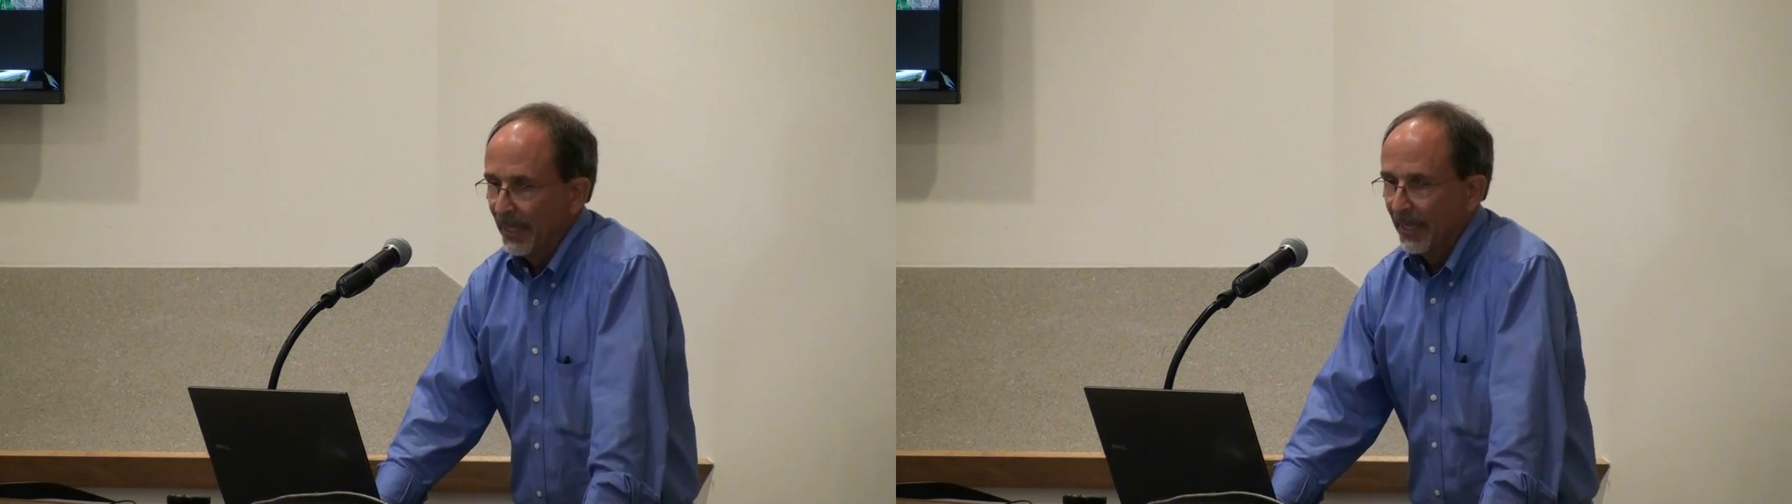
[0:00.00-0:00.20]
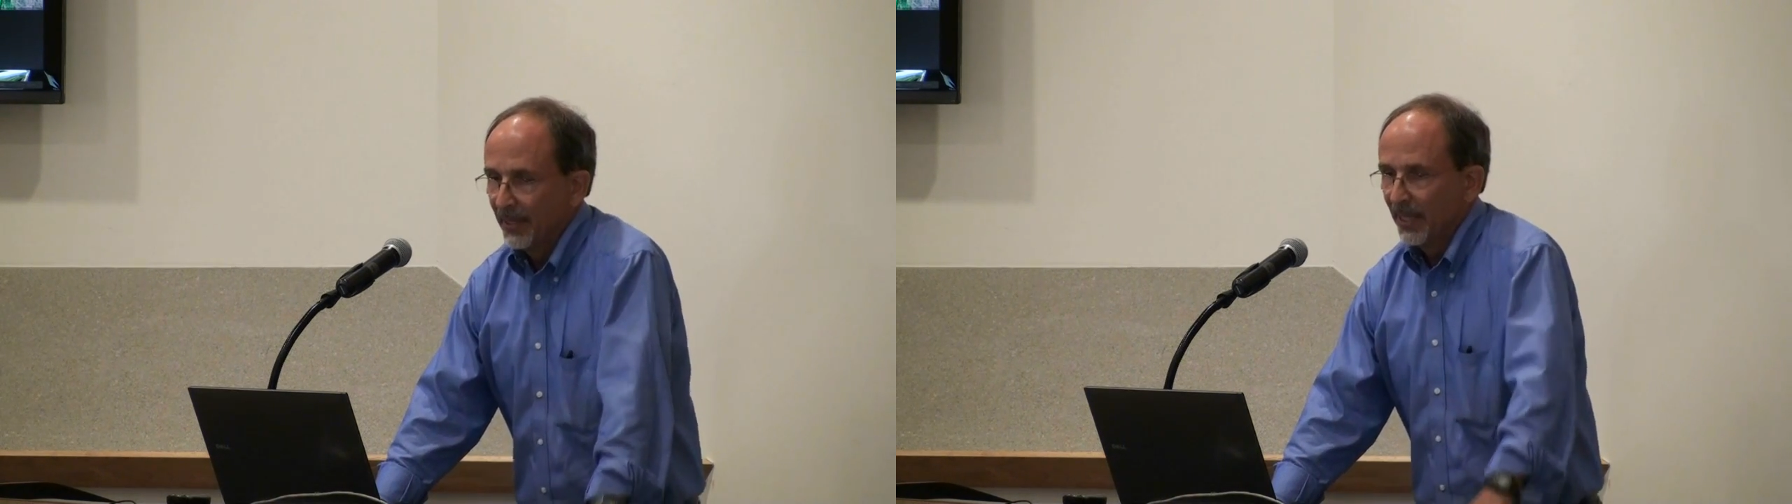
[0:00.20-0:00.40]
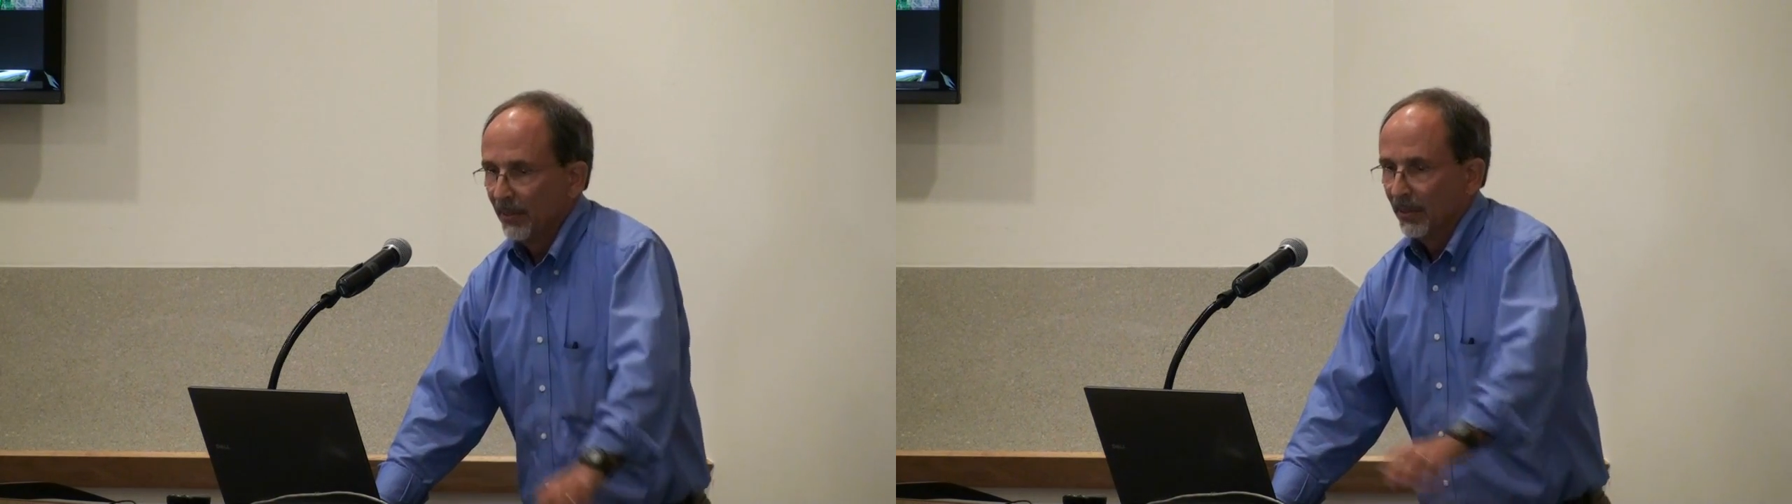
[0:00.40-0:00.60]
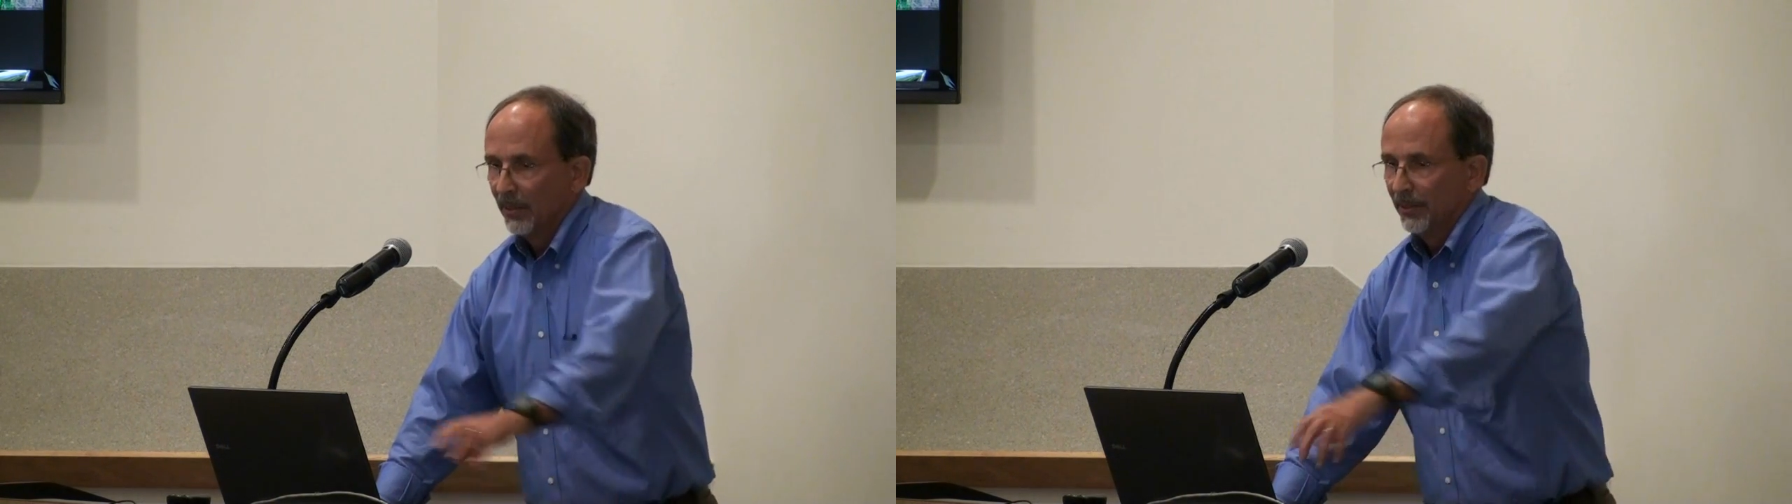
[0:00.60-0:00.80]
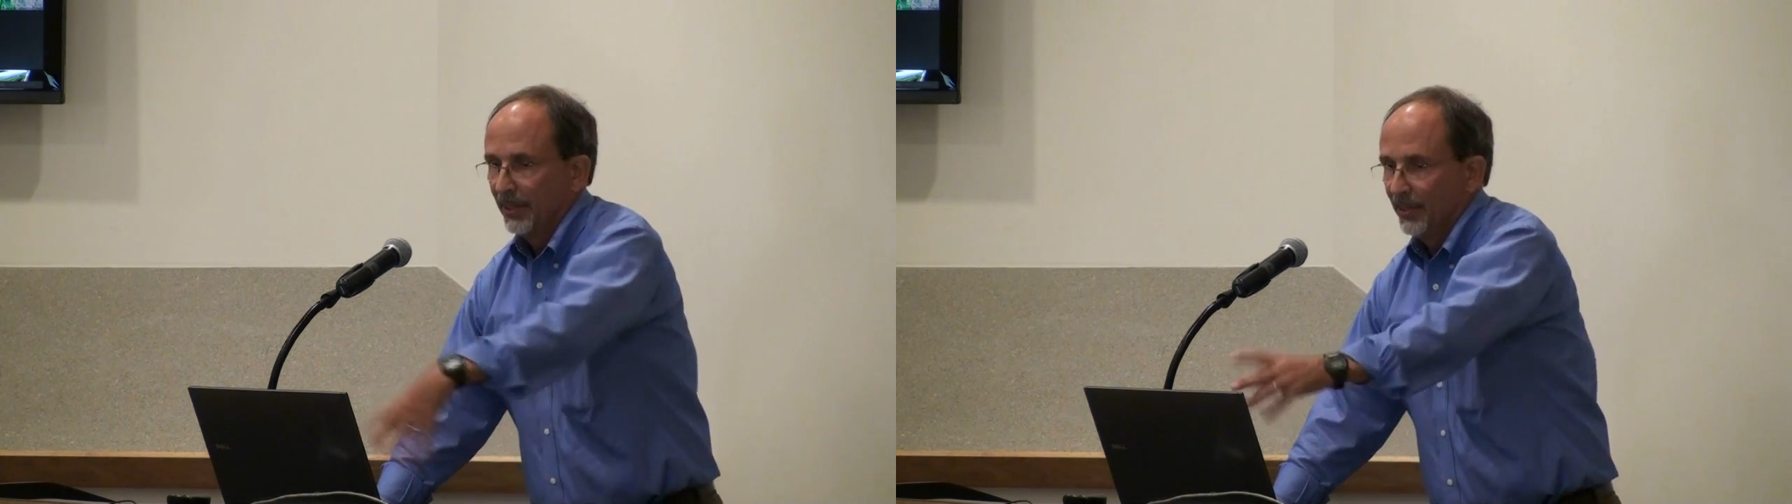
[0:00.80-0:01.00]
And then
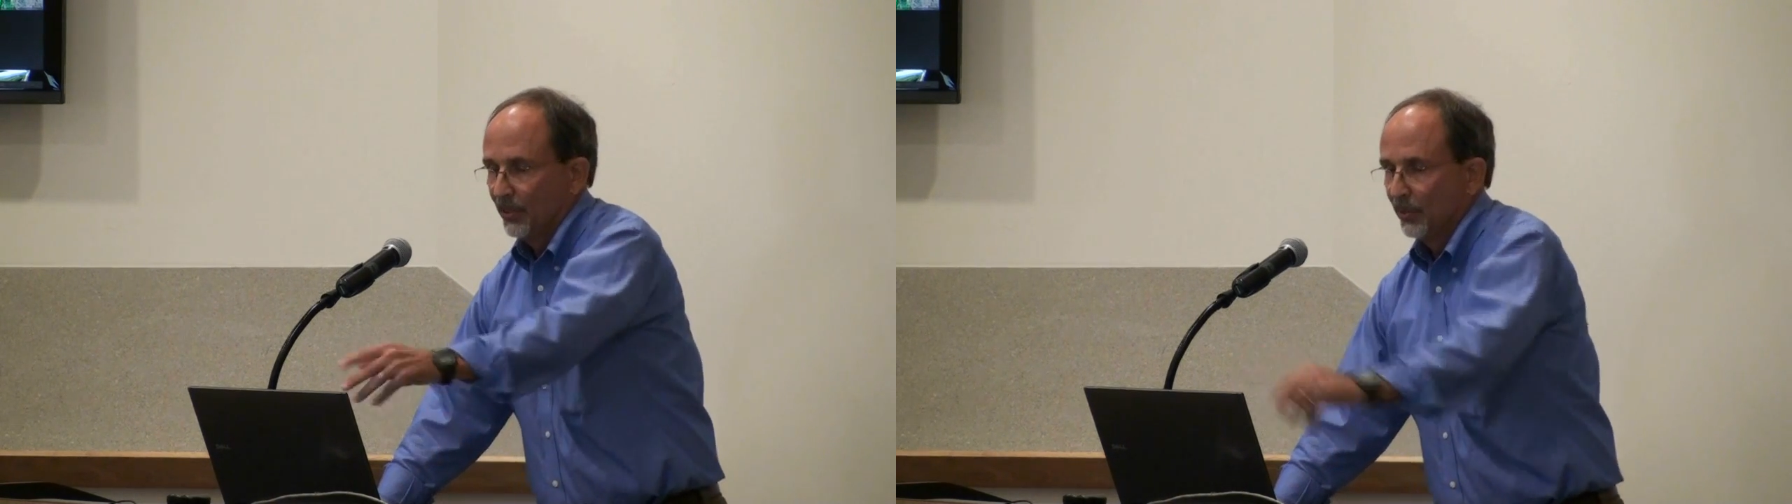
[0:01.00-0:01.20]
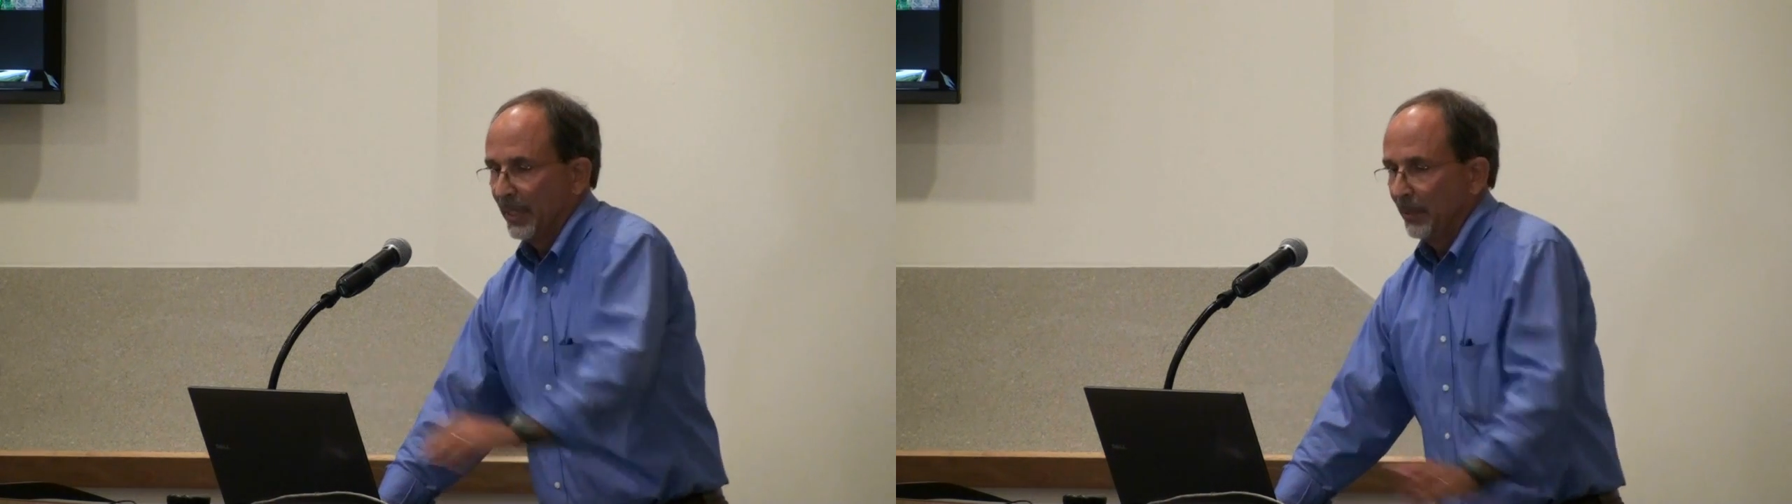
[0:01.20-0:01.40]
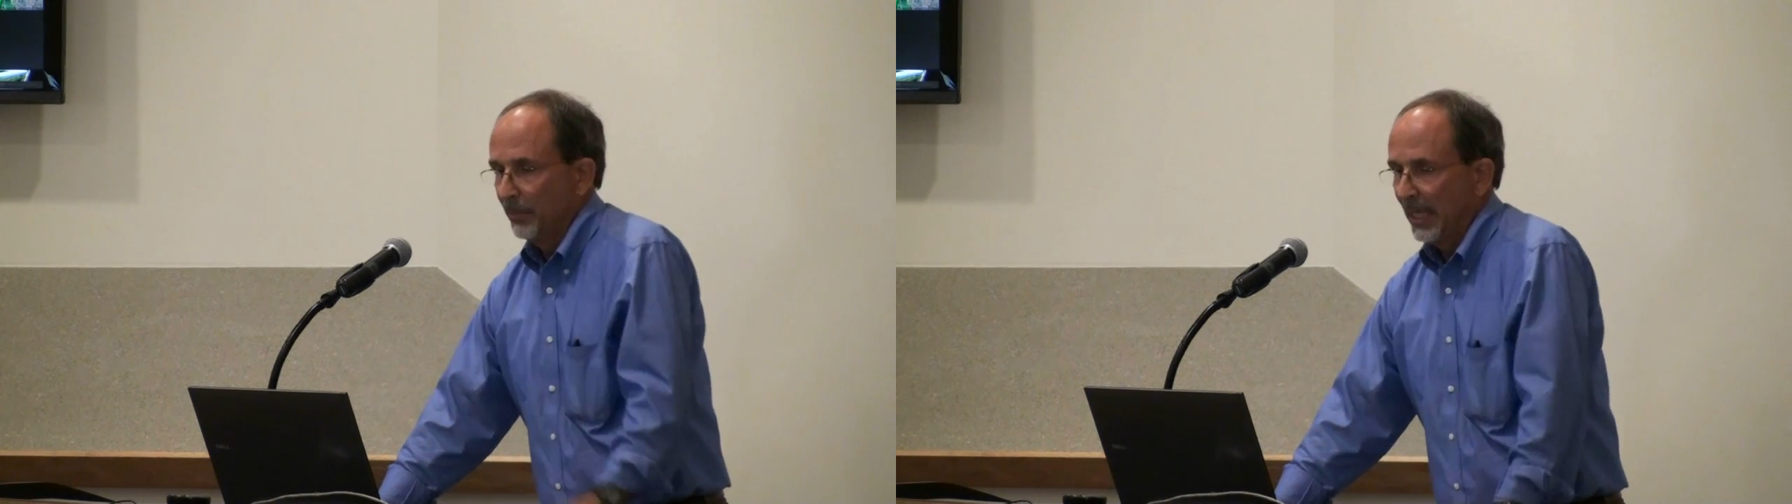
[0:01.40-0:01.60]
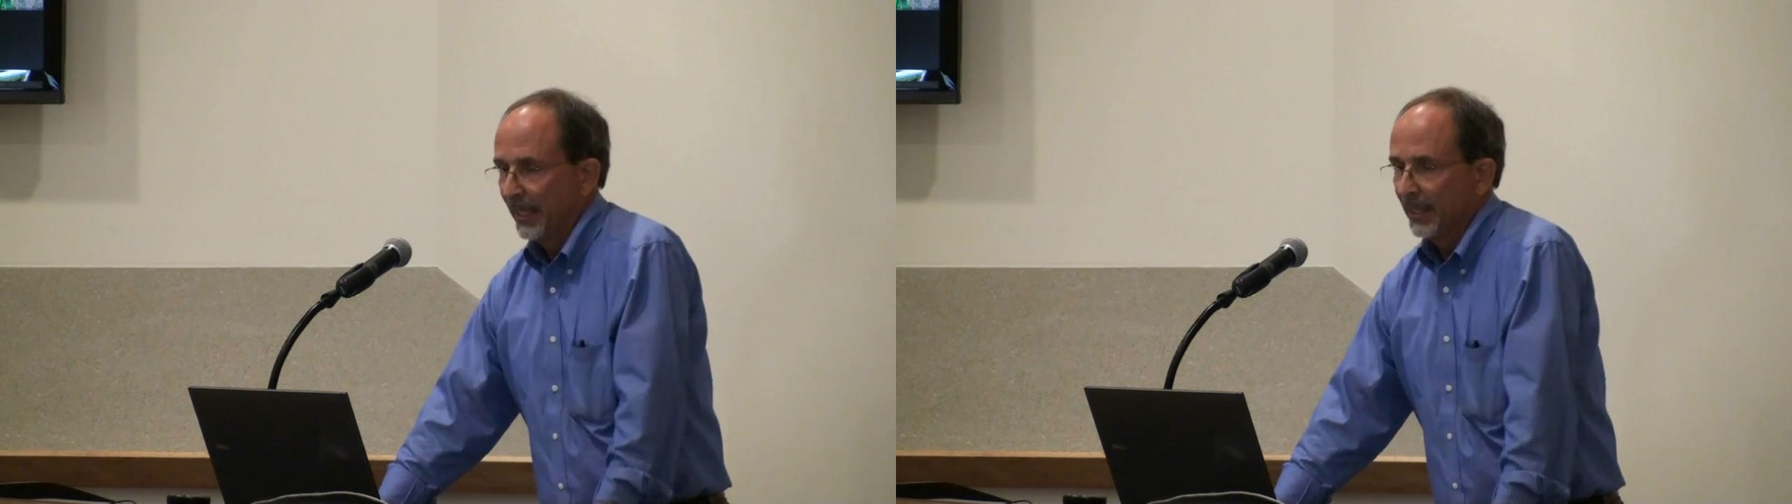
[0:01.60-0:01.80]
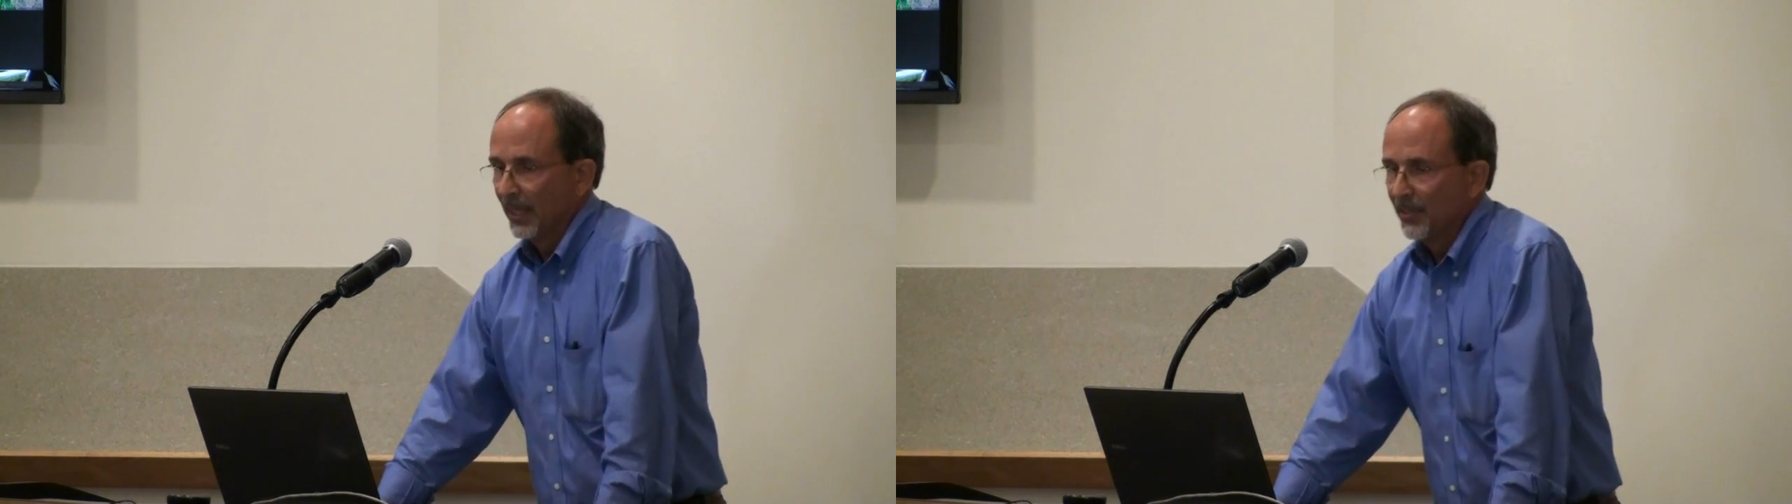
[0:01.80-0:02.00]
these green
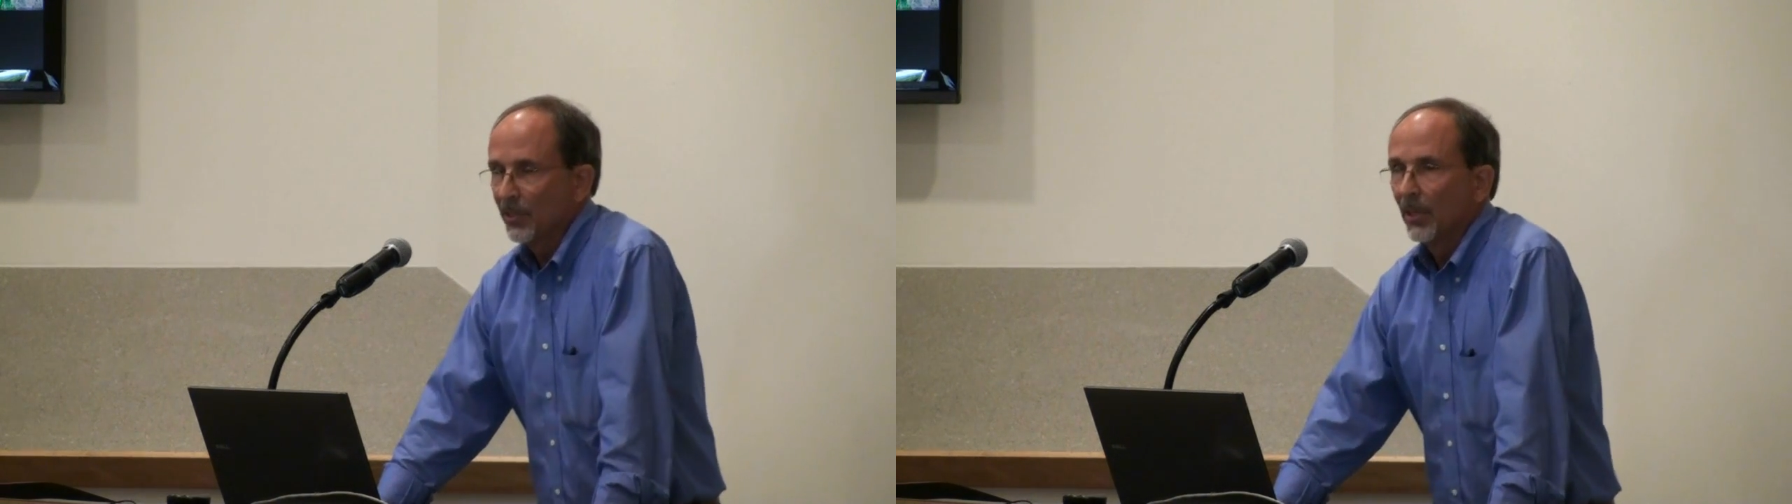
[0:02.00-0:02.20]
polygons